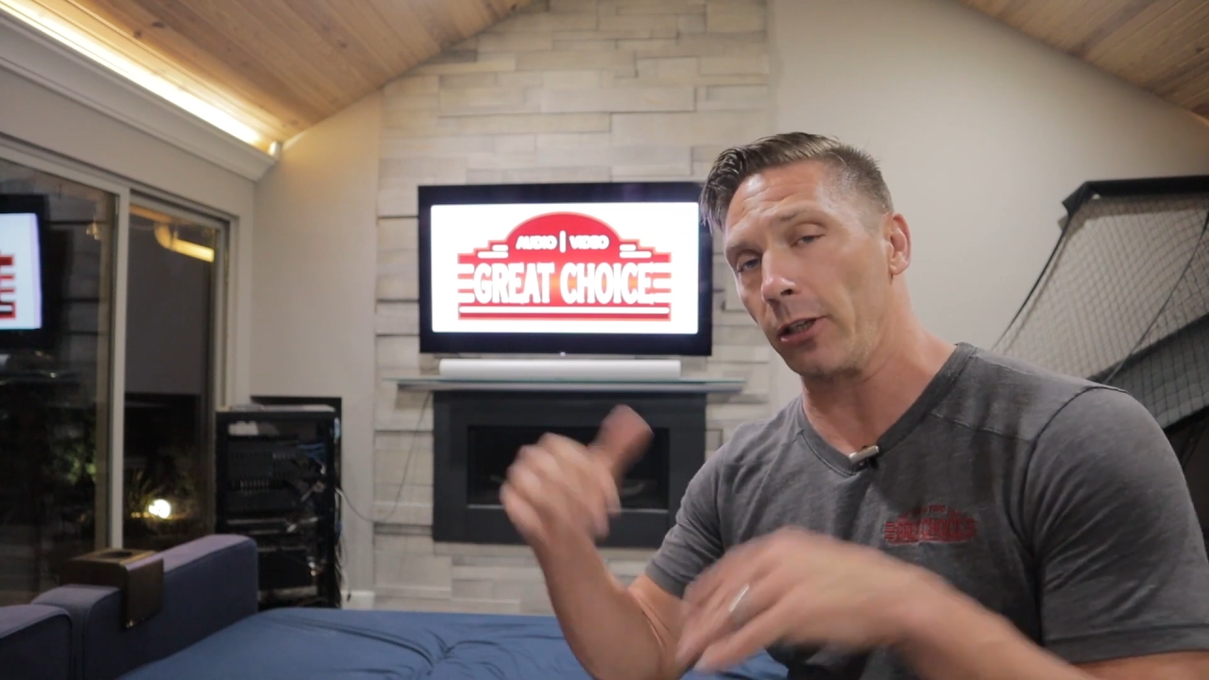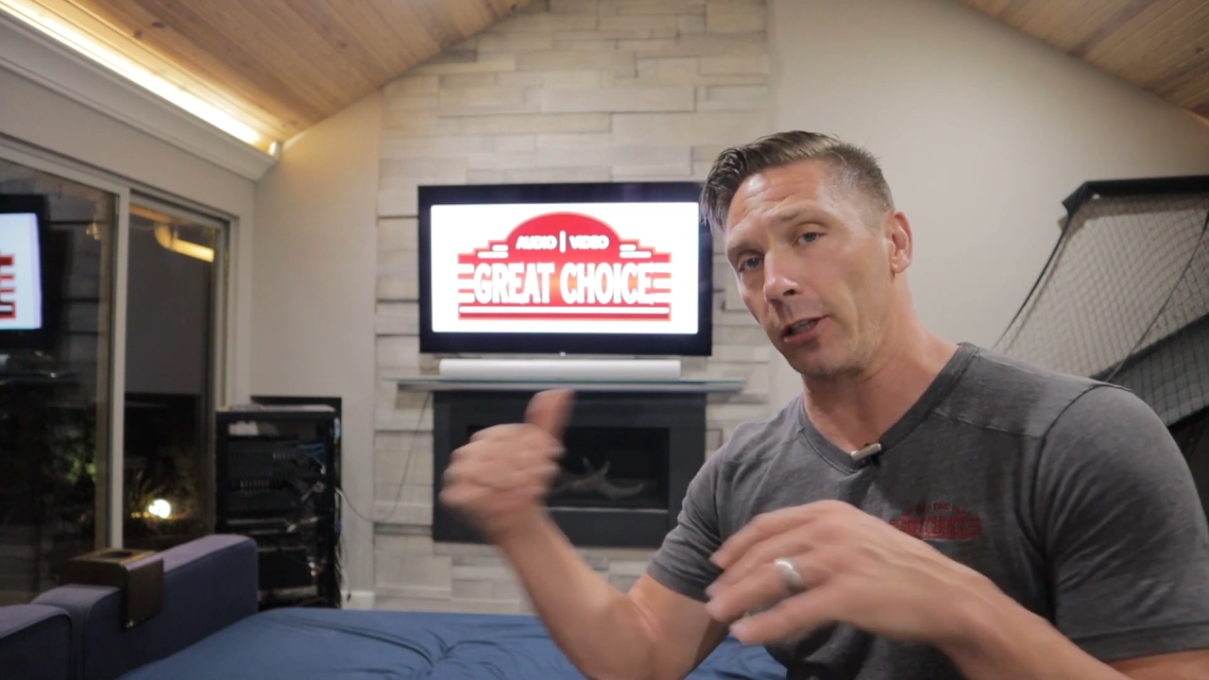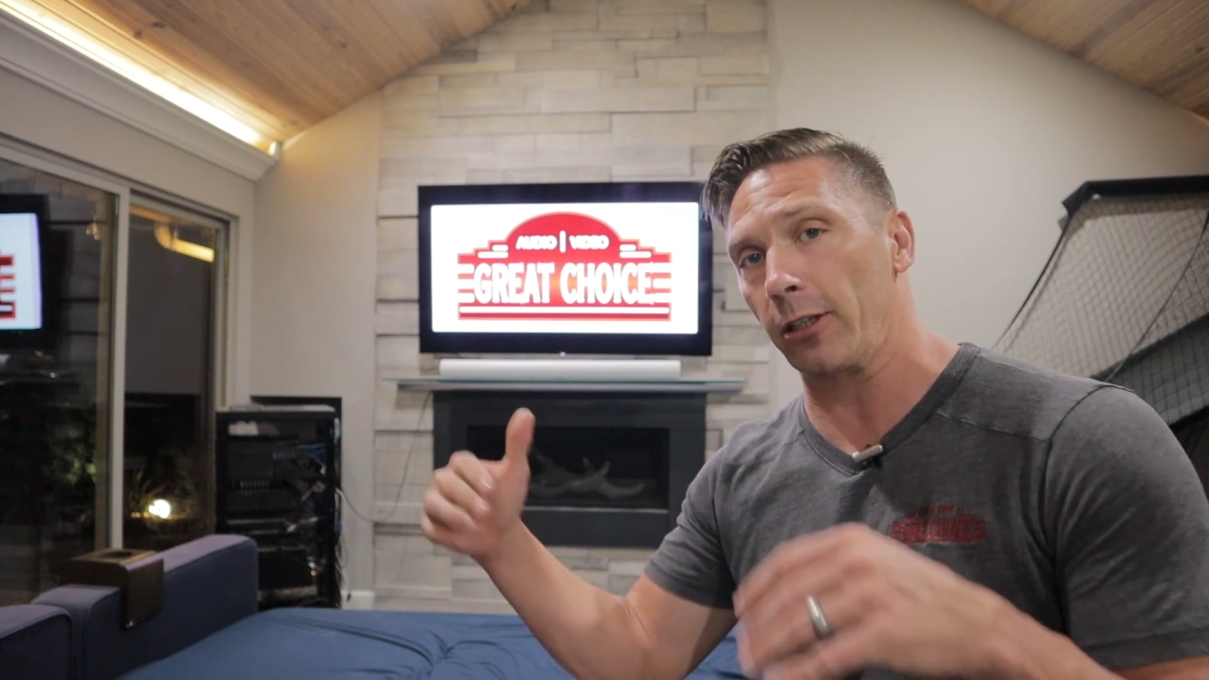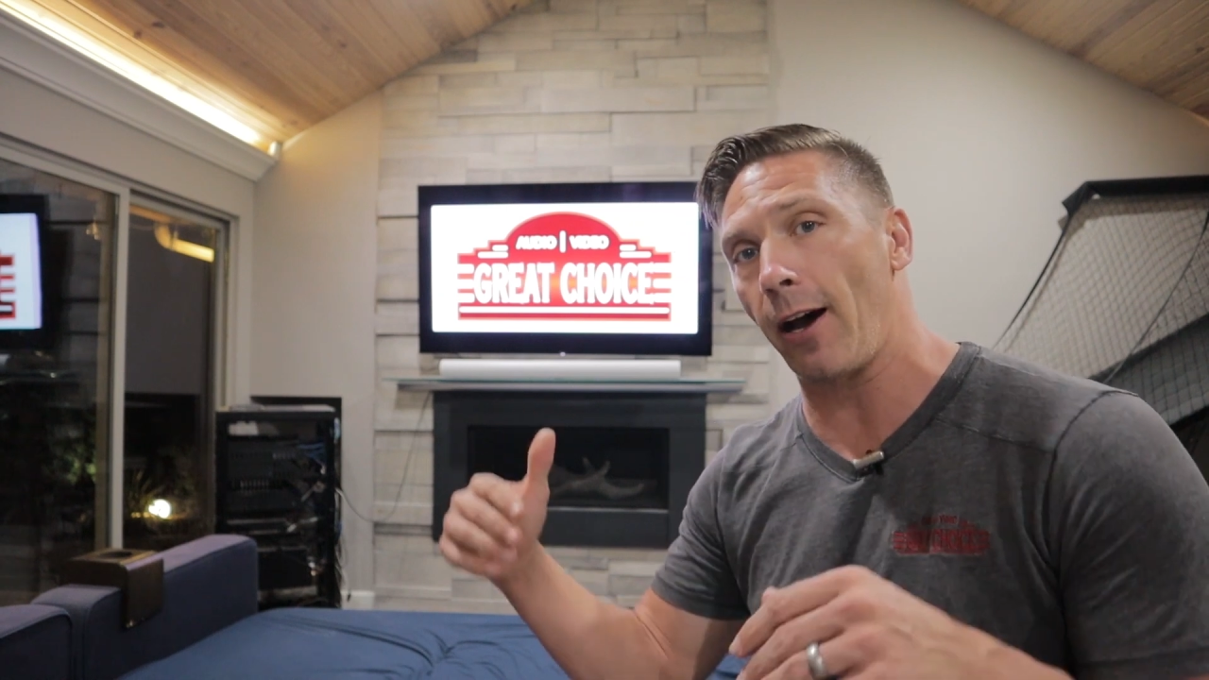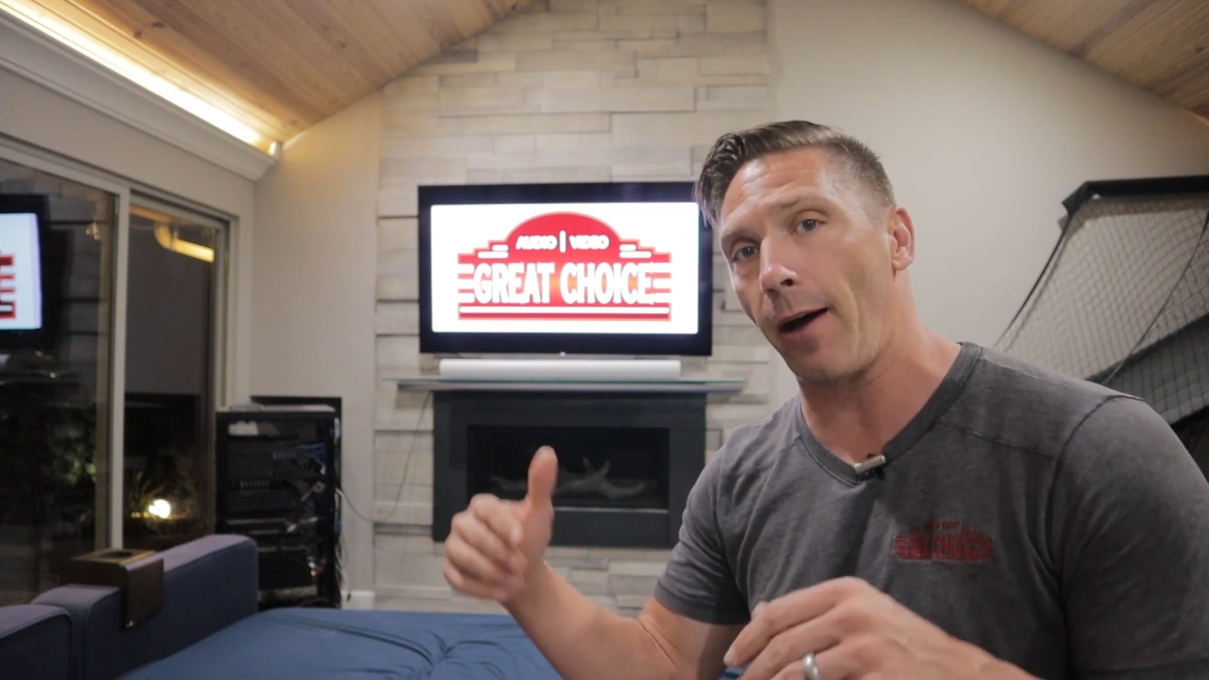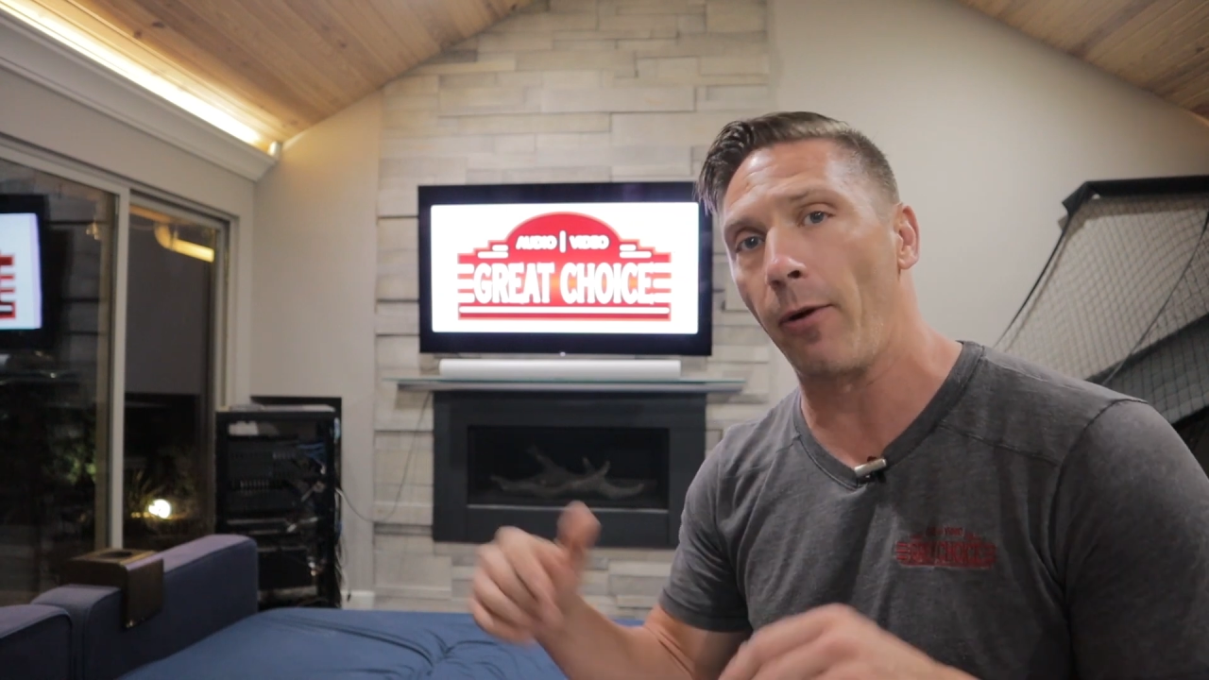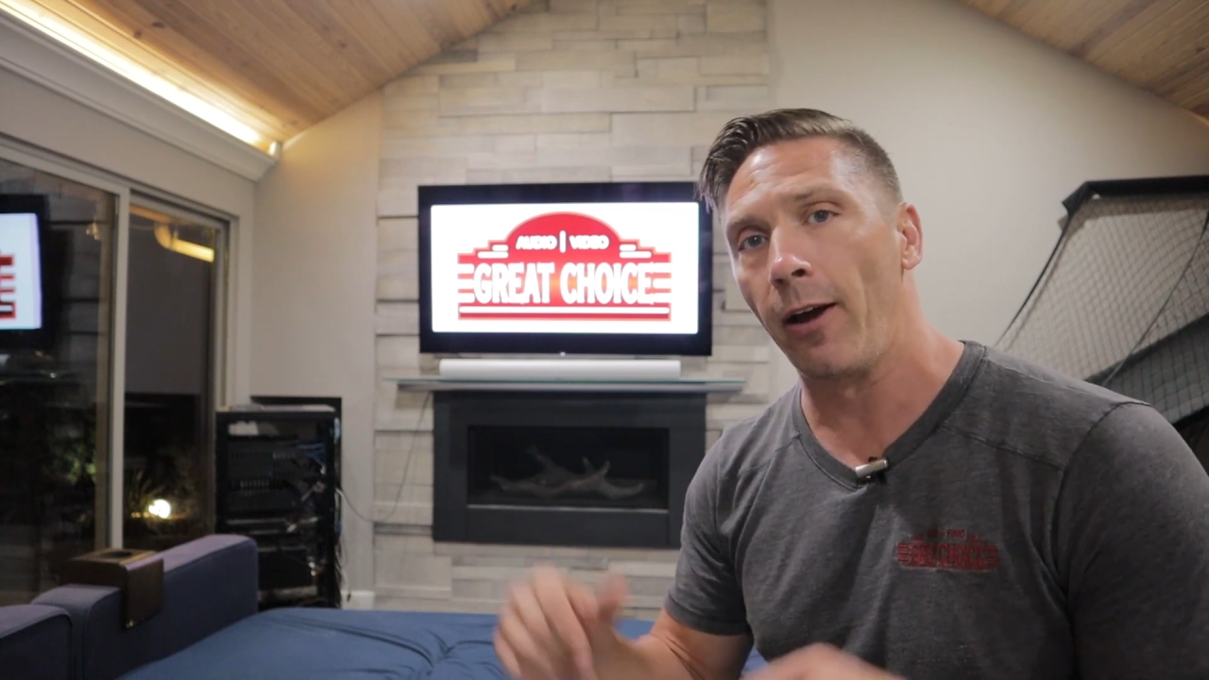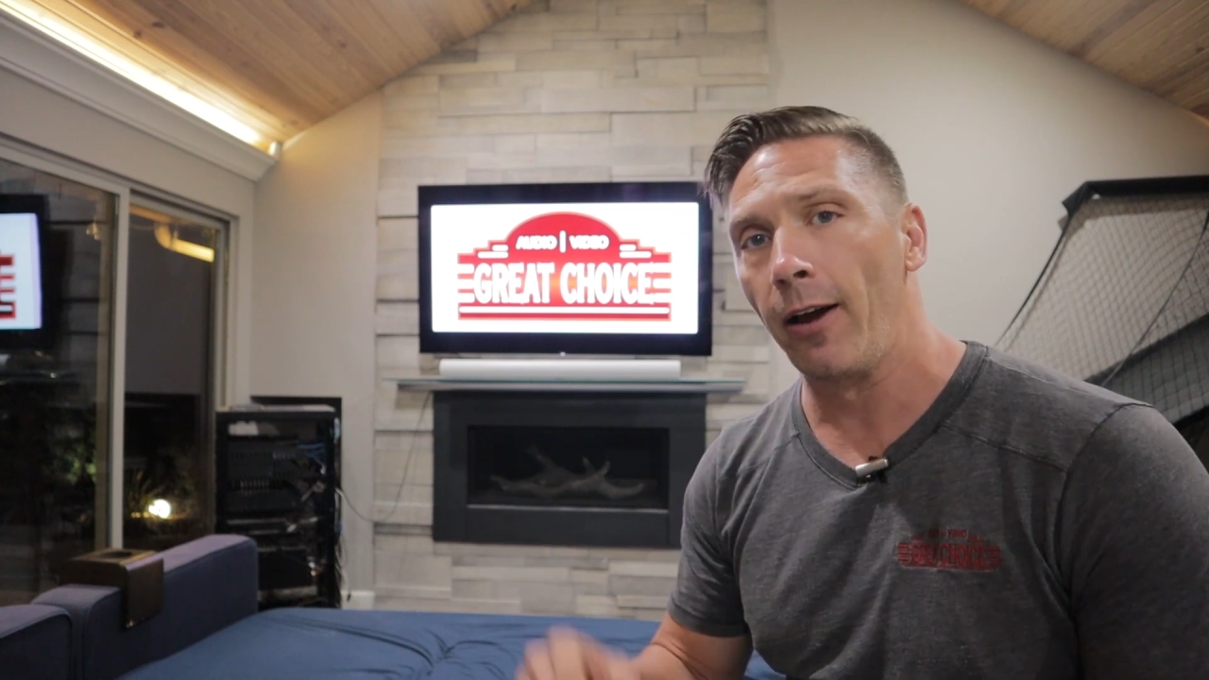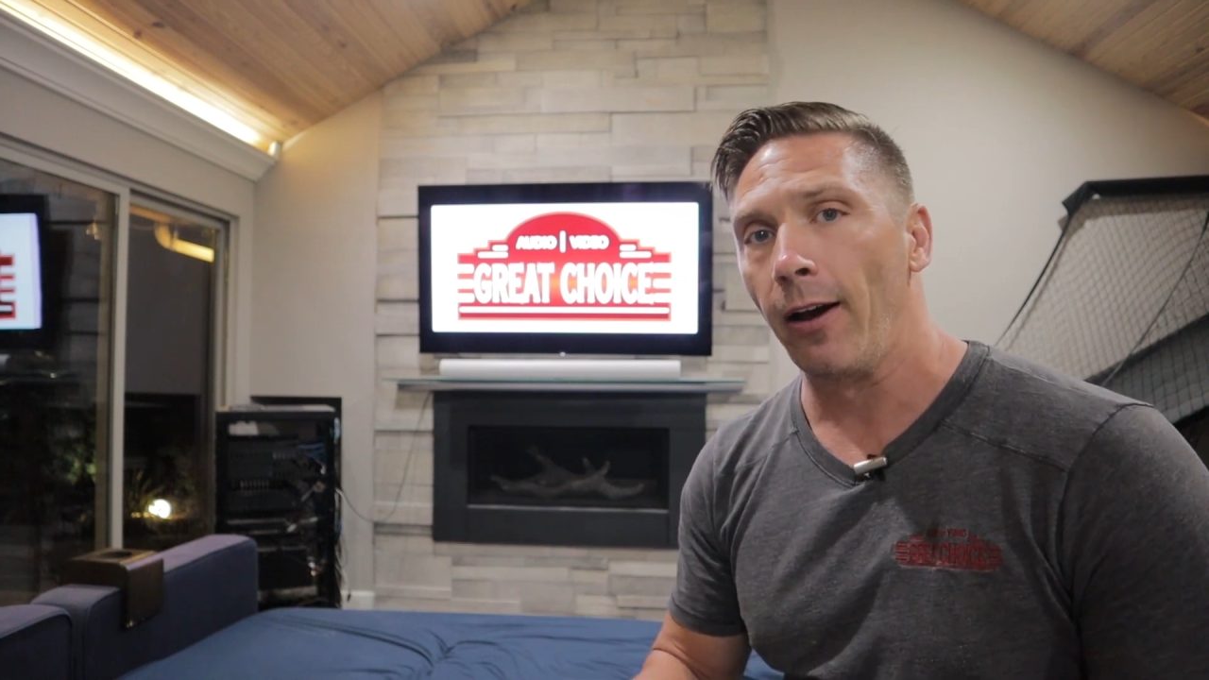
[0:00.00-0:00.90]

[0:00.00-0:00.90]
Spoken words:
on the top,